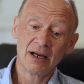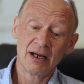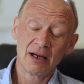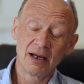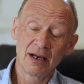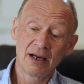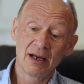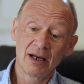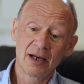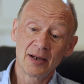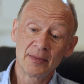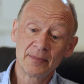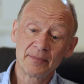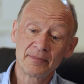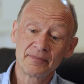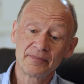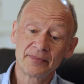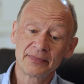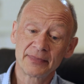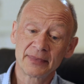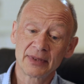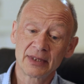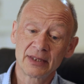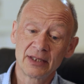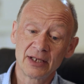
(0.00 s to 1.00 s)

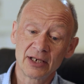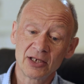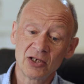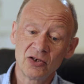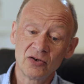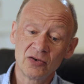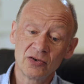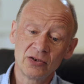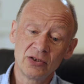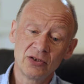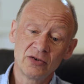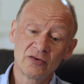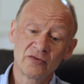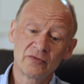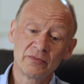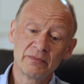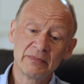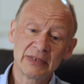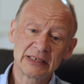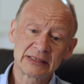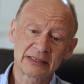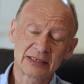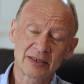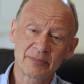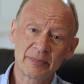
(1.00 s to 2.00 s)
um, that you, you've
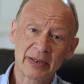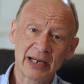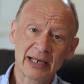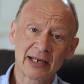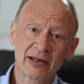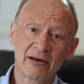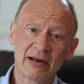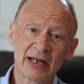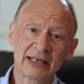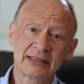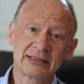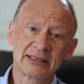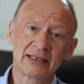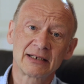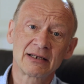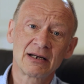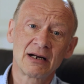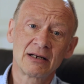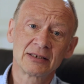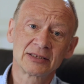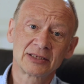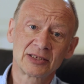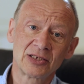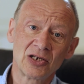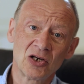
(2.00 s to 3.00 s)
missed a pancreatic
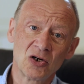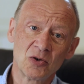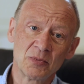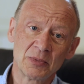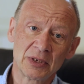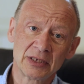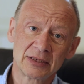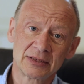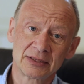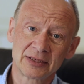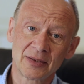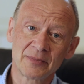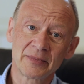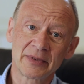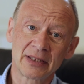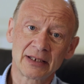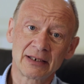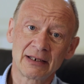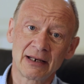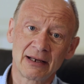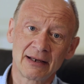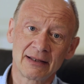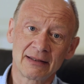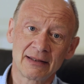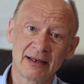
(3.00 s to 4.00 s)
carcinoma,
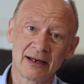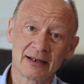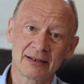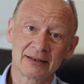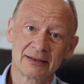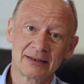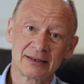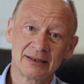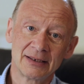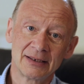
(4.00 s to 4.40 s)
something like that.